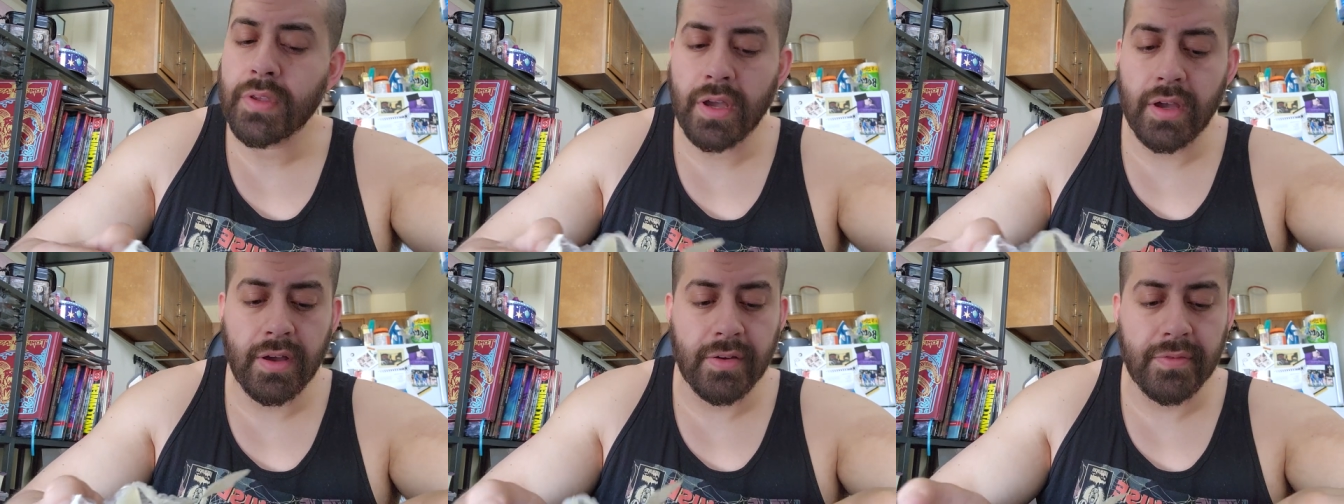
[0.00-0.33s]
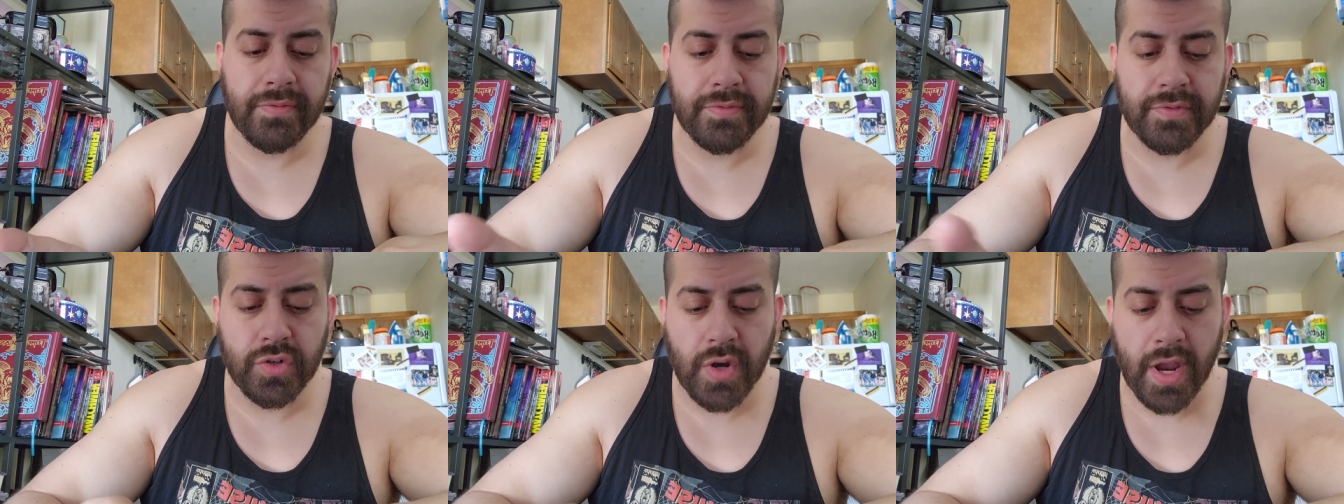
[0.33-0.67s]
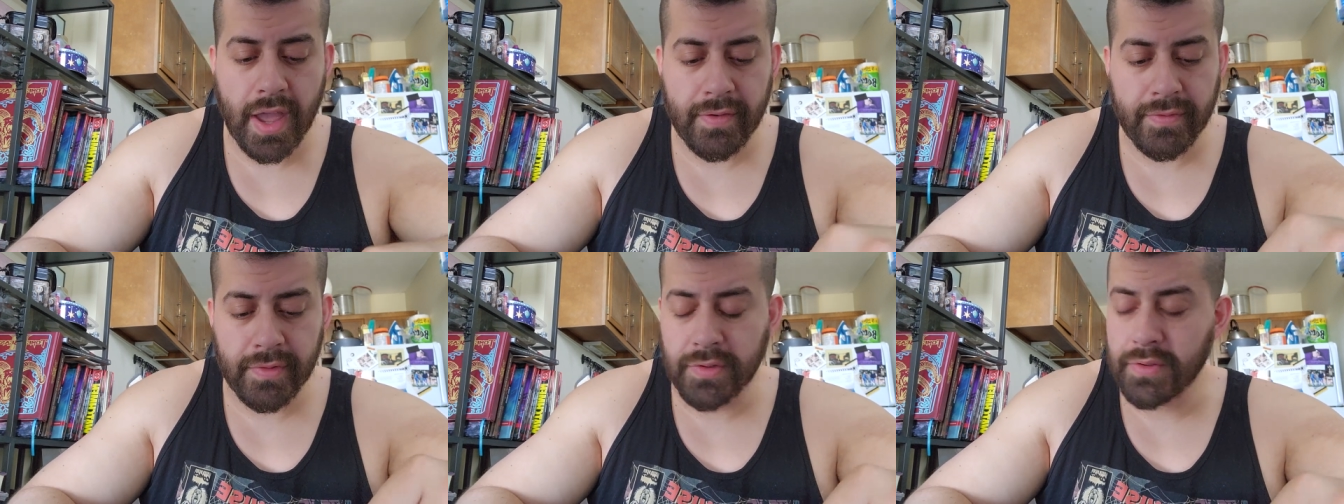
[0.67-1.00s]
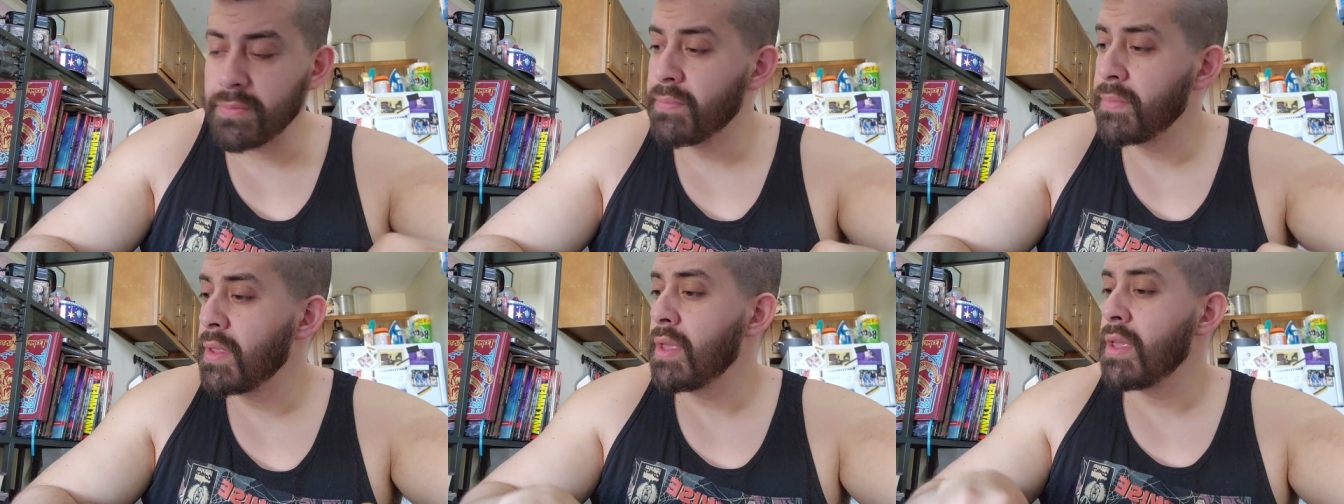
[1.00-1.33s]
of
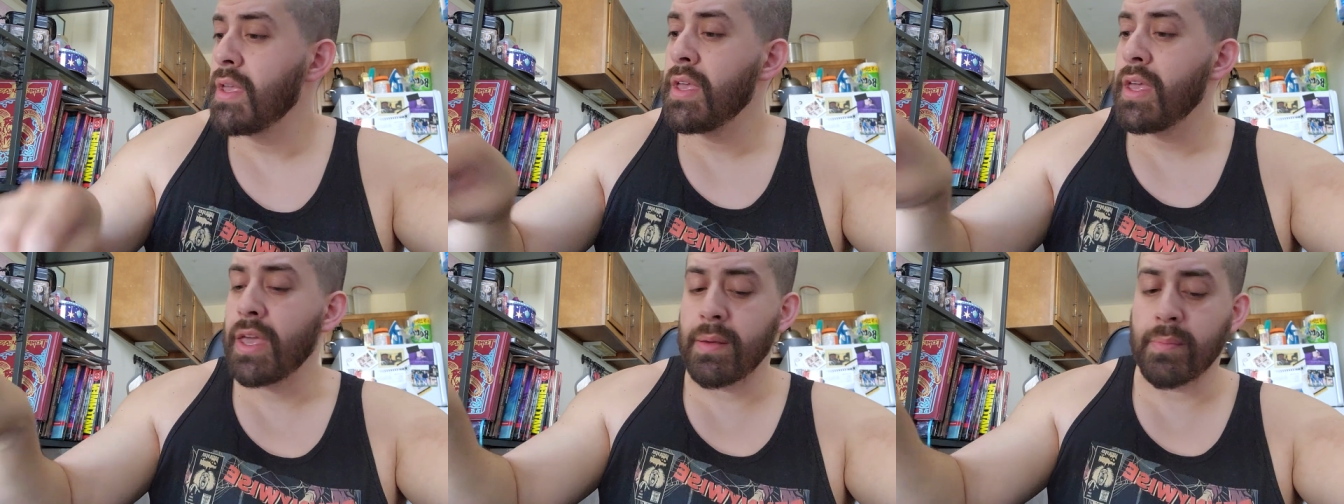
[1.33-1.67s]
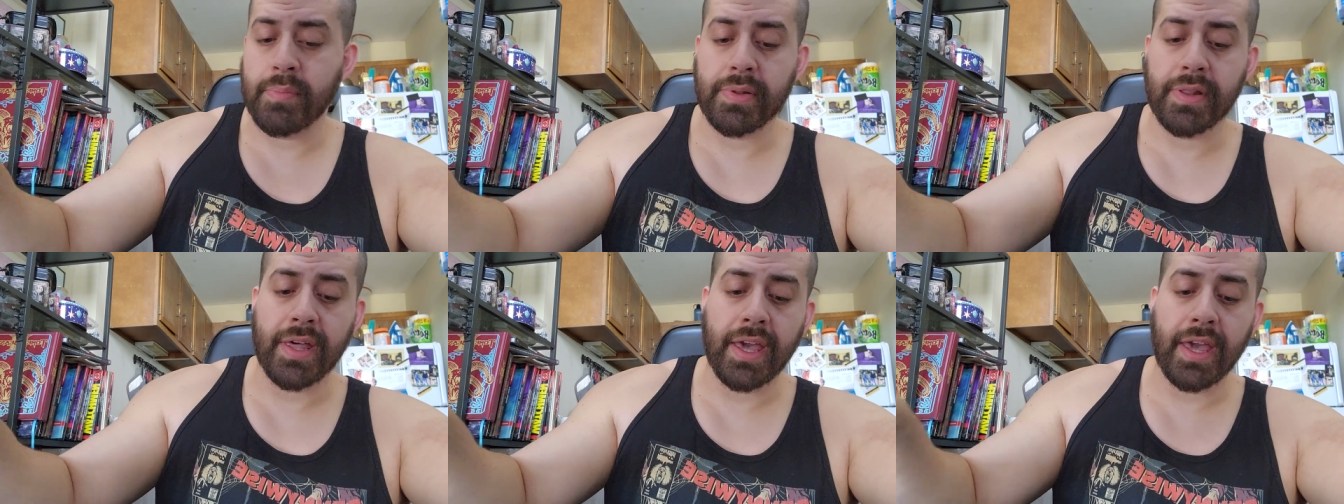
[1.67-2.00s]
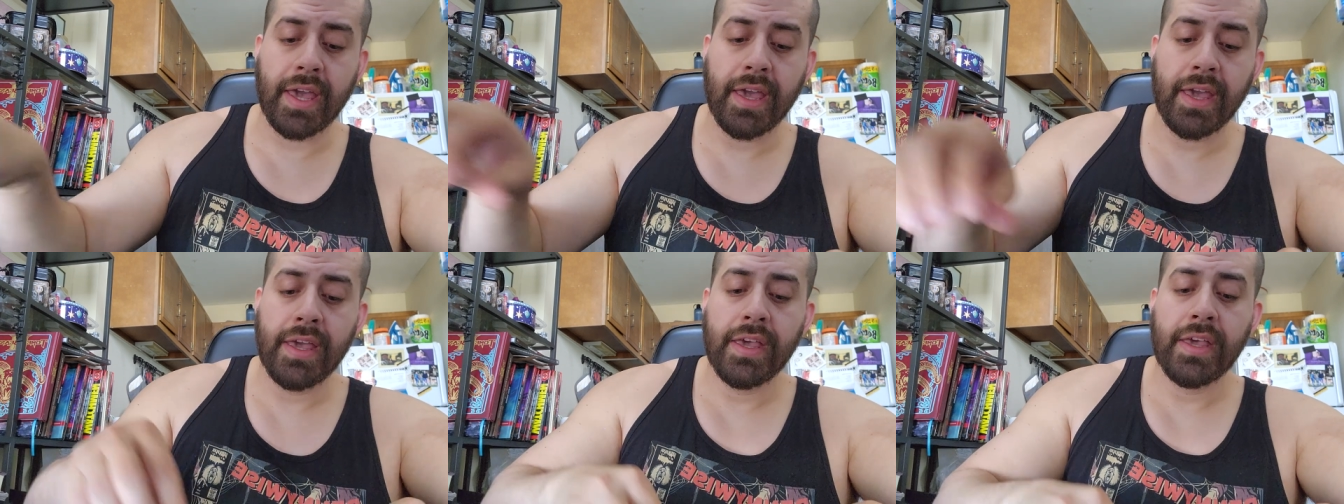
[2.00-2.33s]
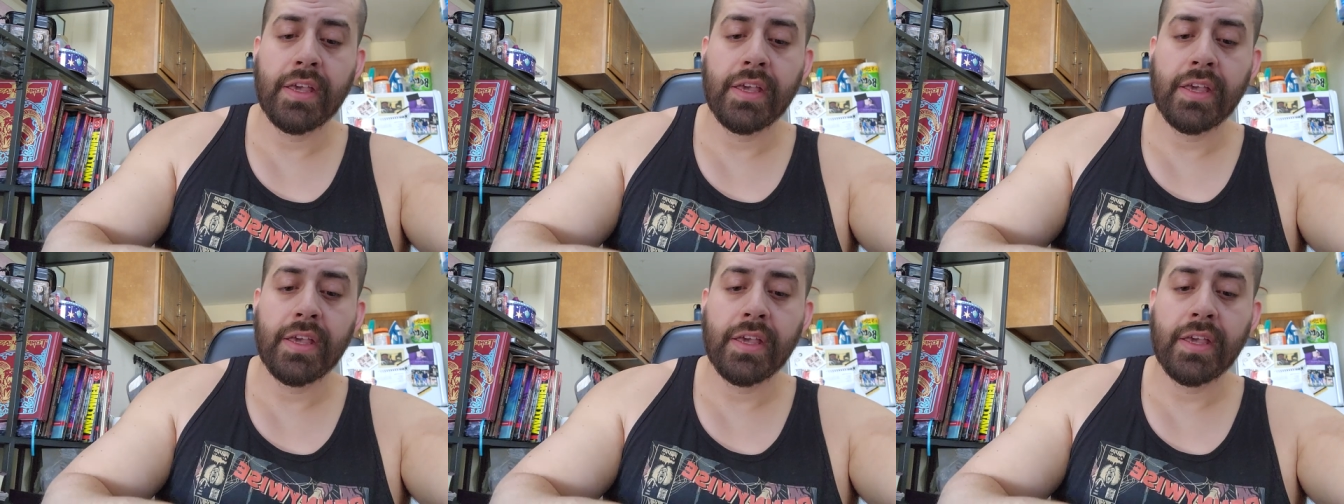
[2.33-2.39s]
travel and play.